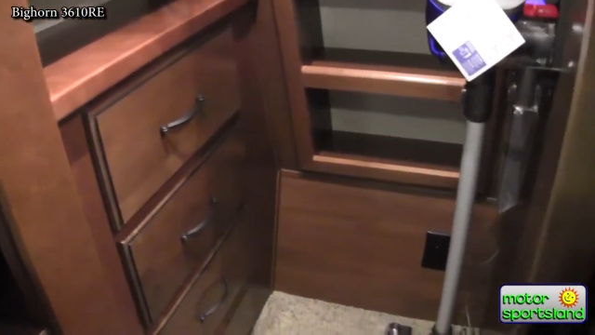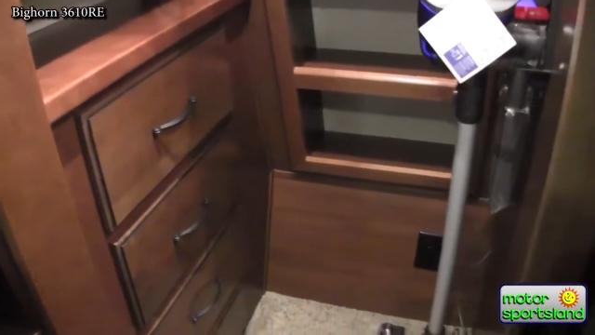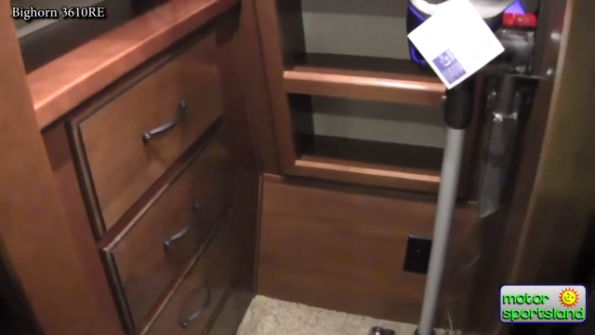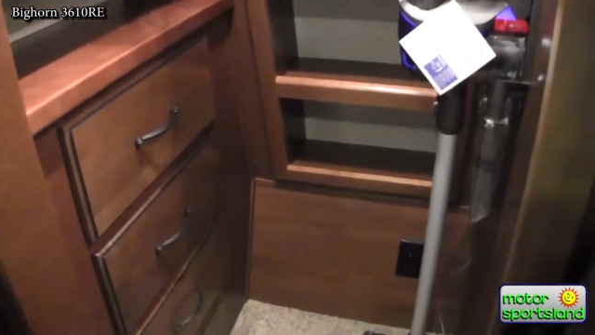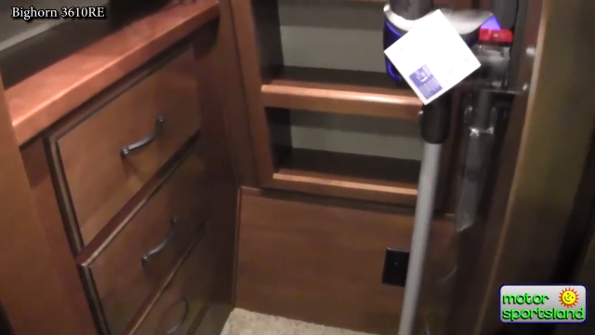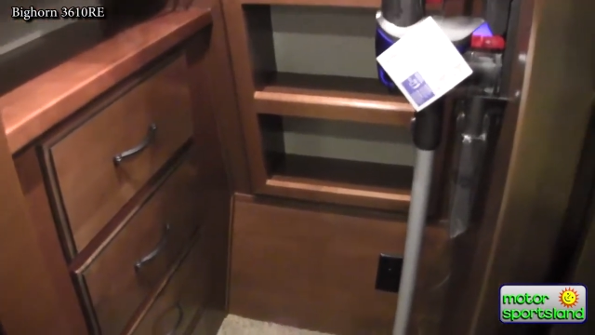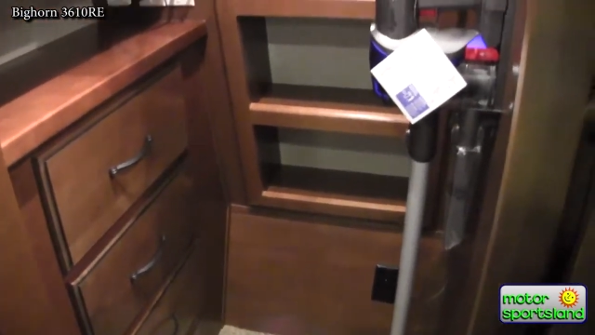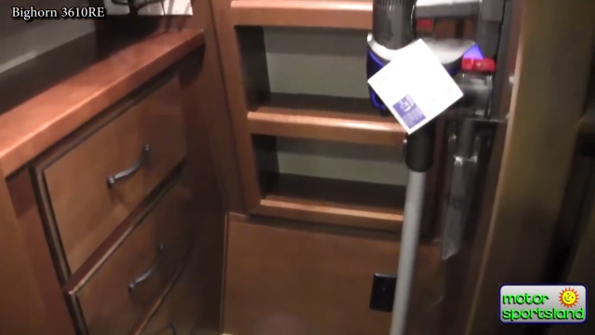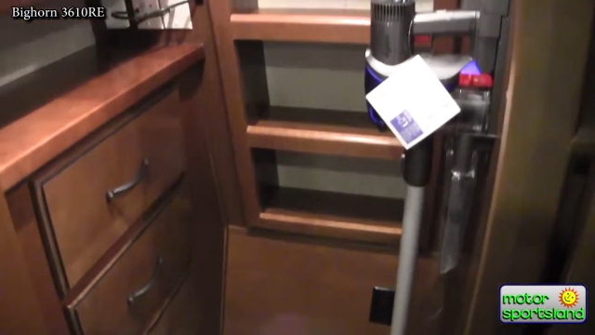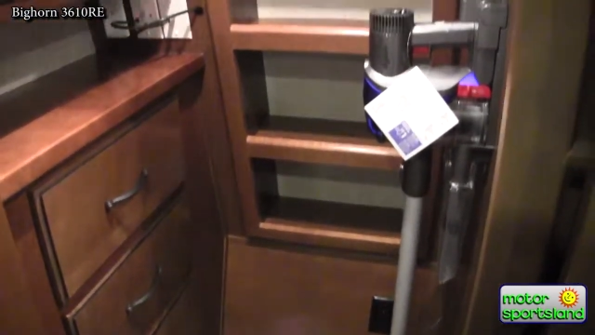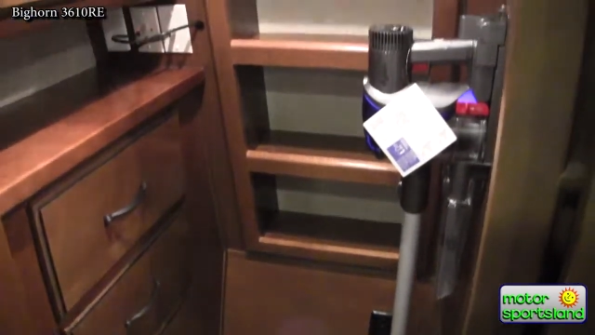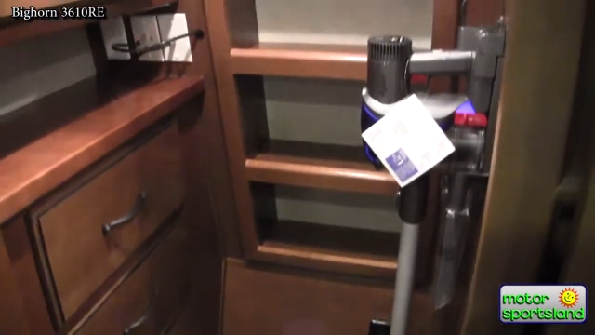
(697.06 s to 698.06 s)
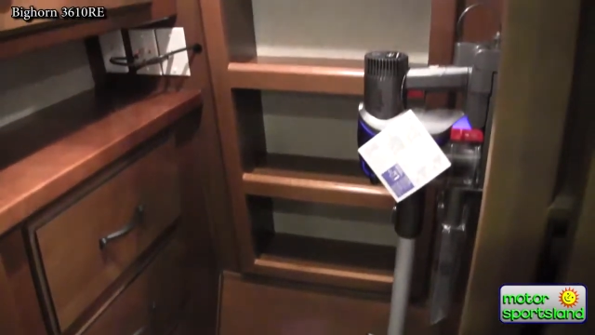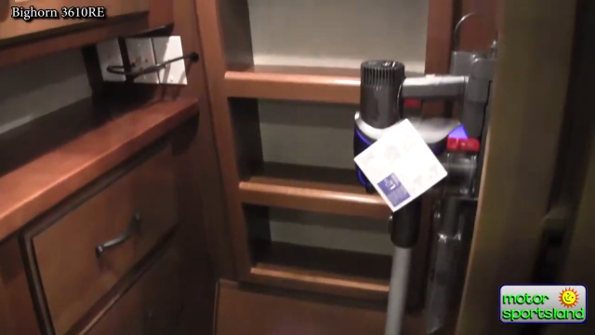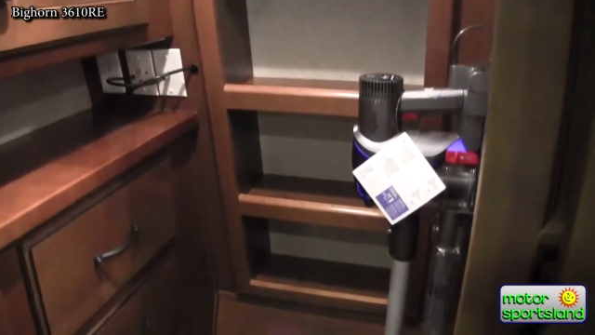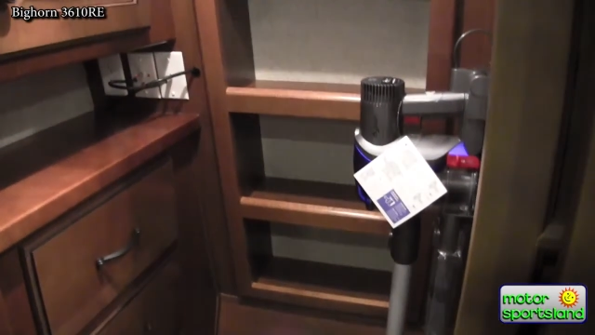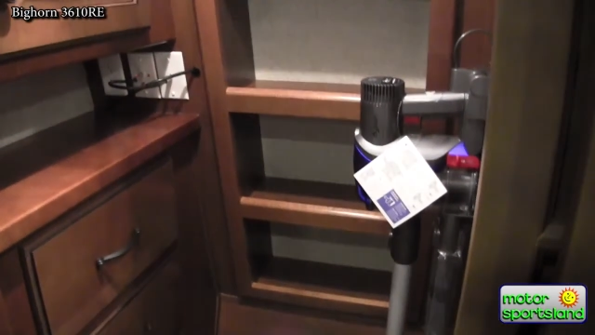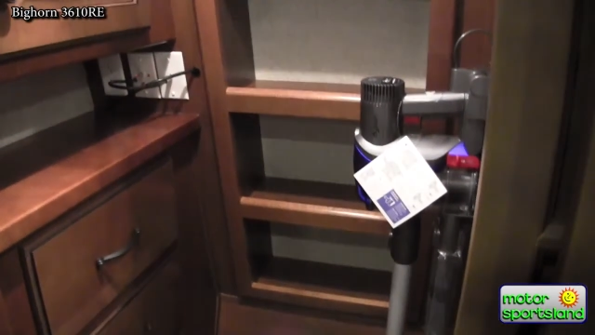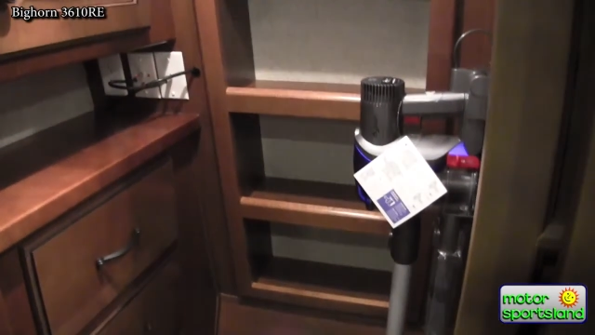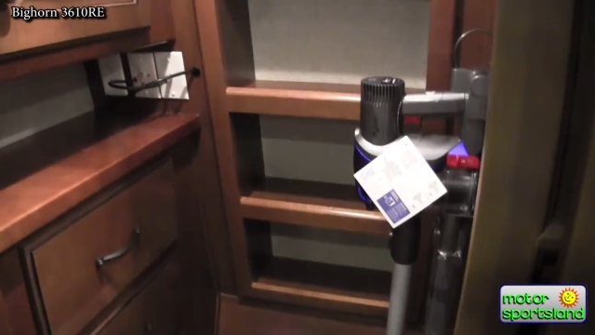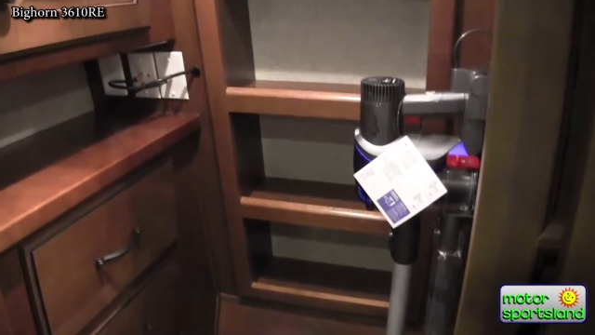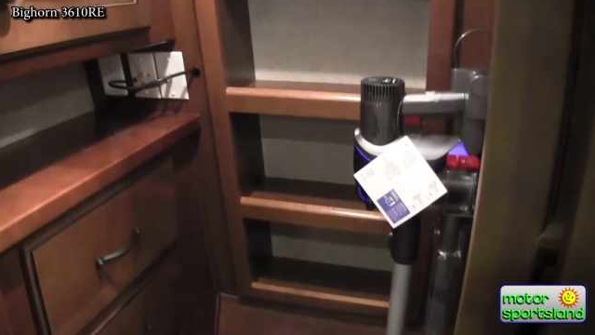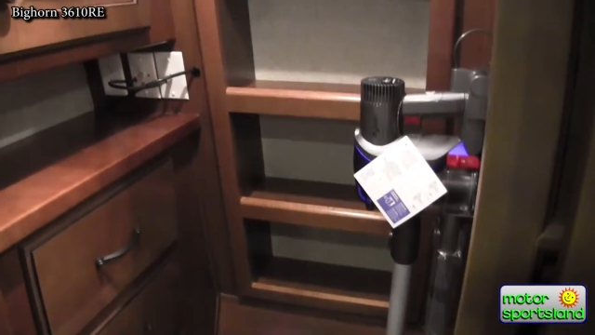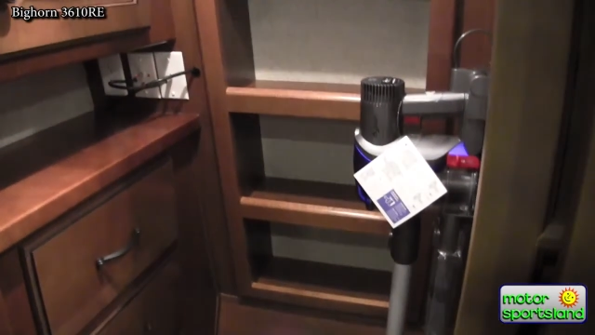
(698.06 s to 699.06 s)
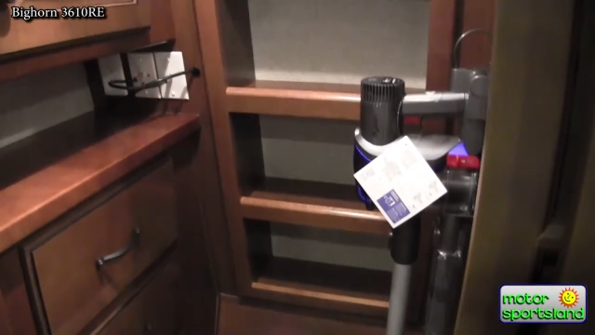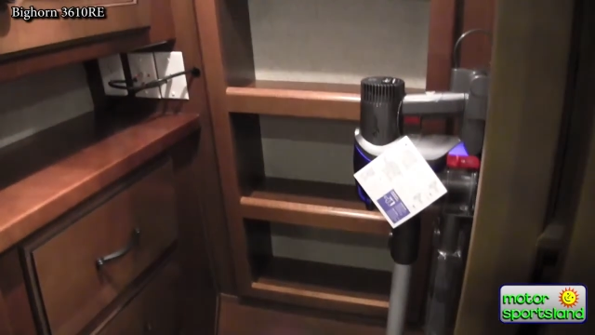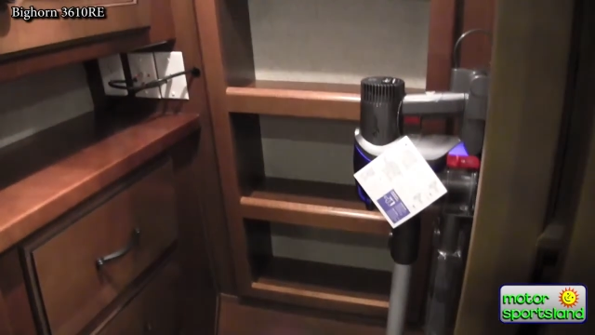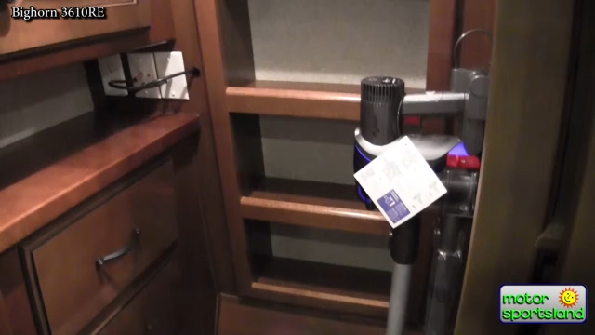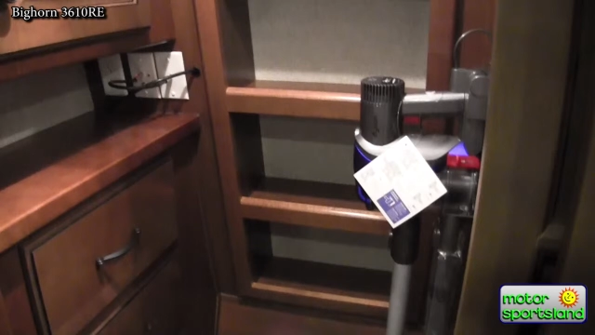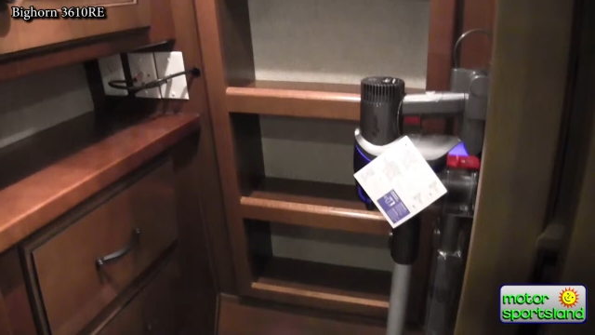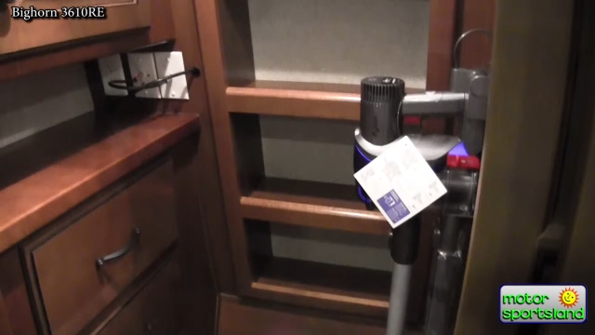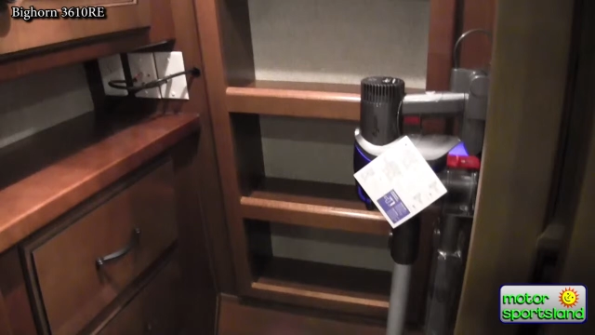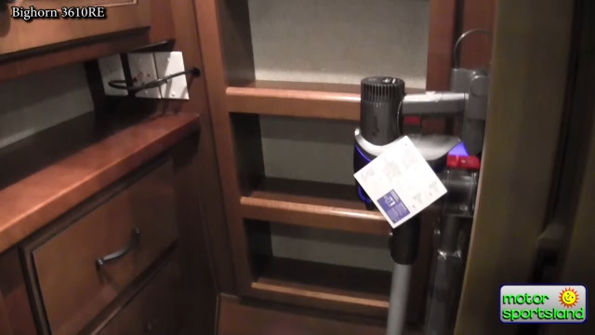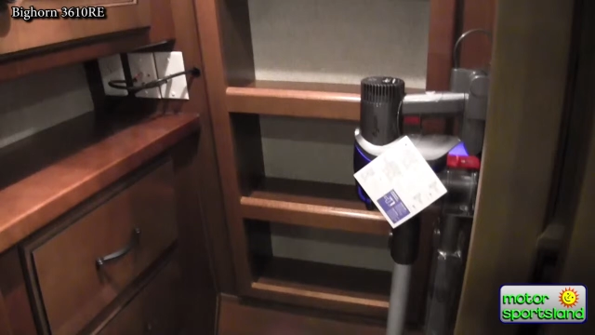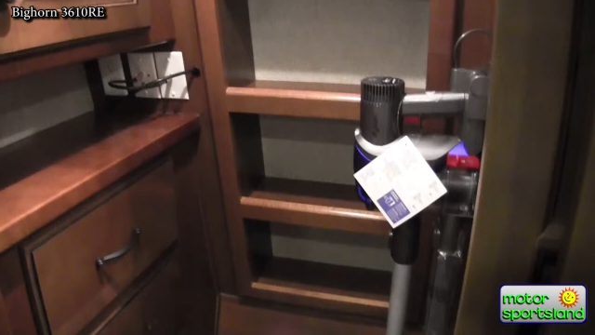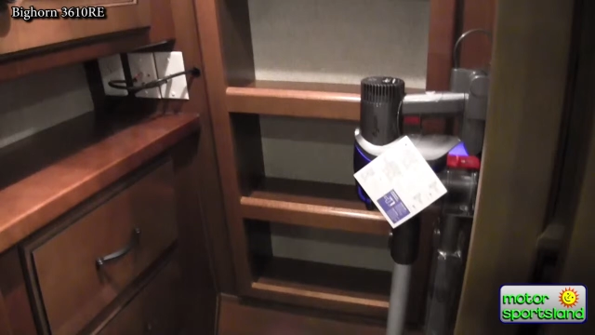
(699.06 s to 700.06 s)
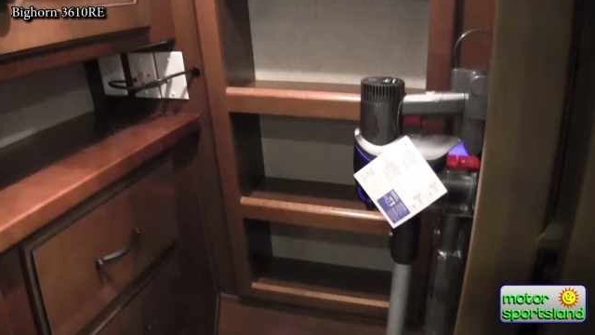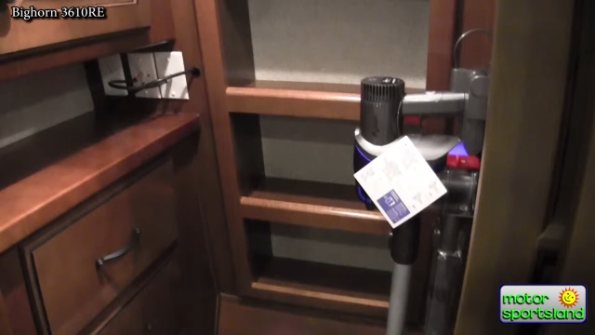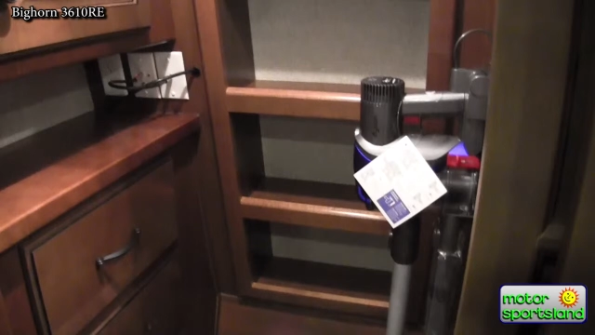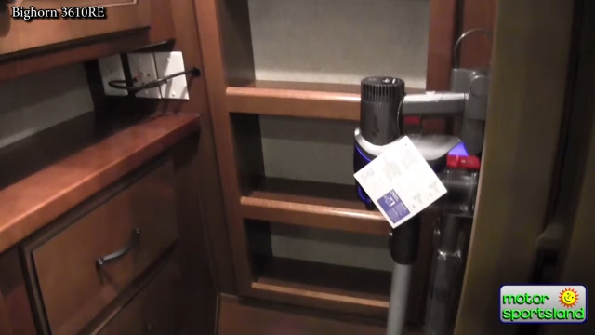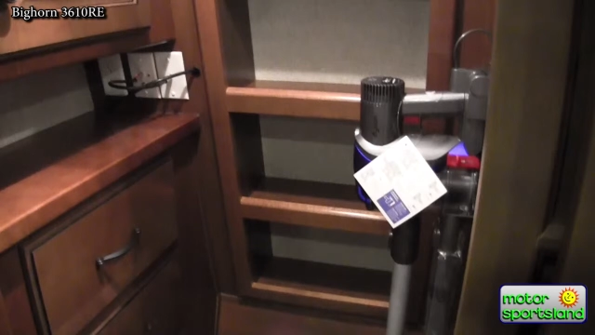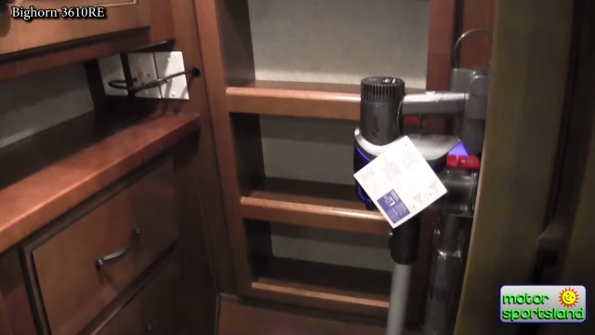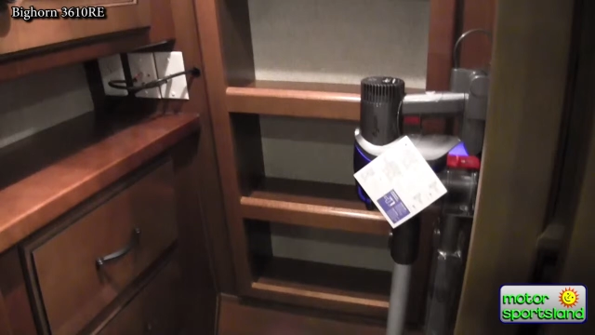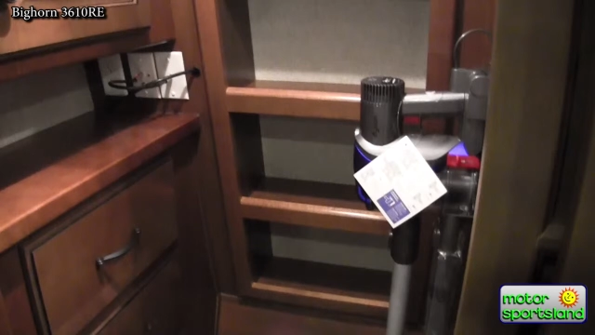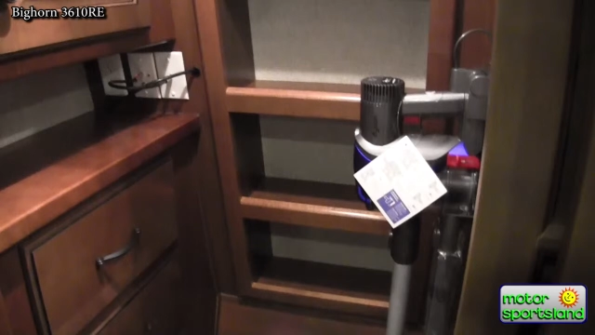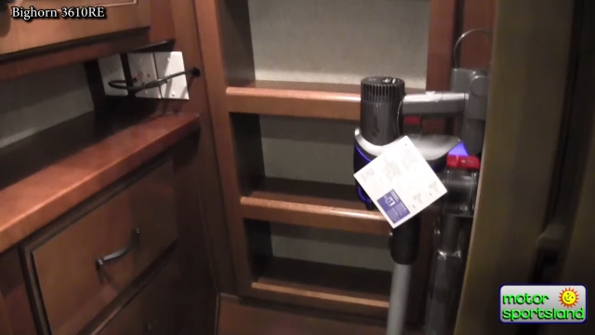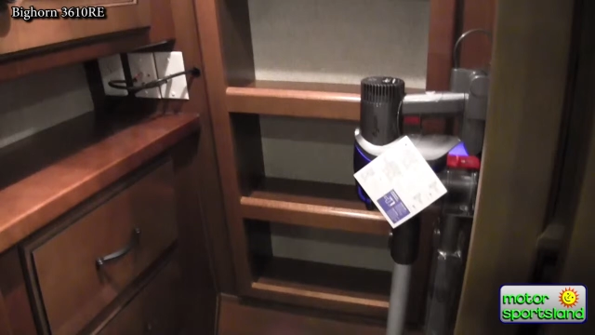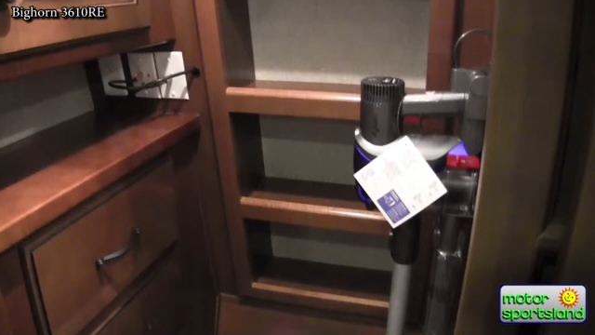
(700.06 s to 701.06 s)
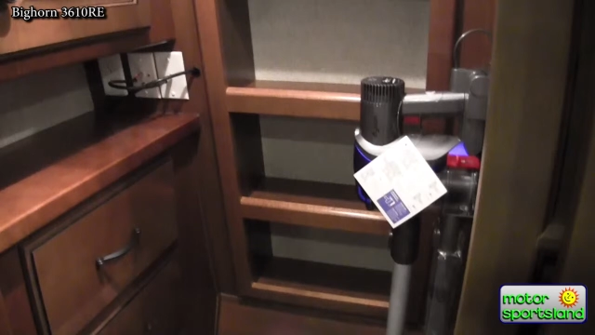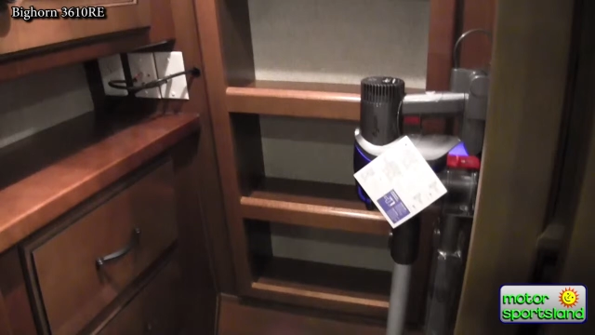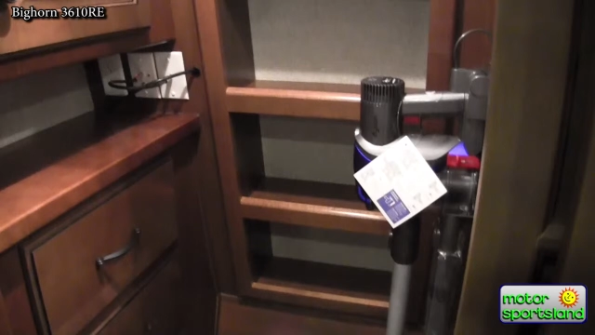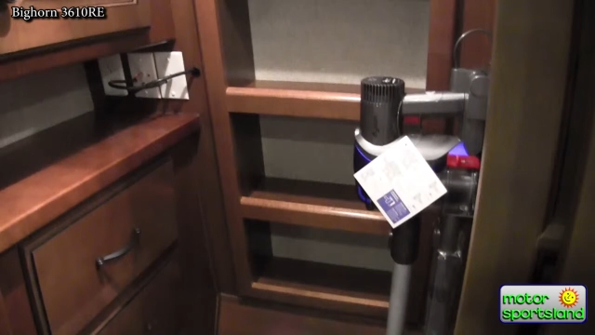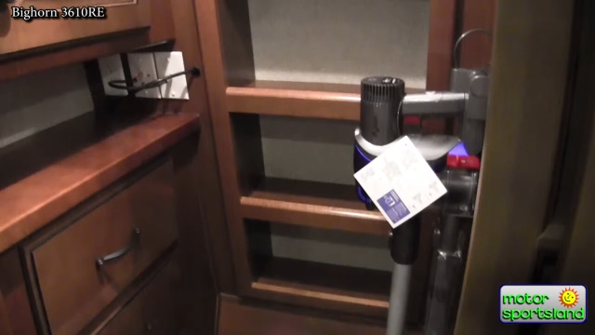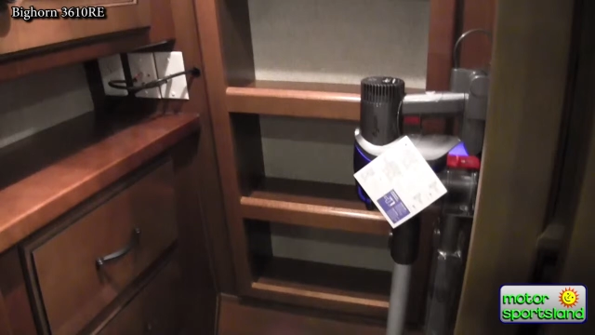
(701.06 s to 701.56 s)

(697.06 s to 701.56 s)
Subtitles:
Nobody's mouth can be seen.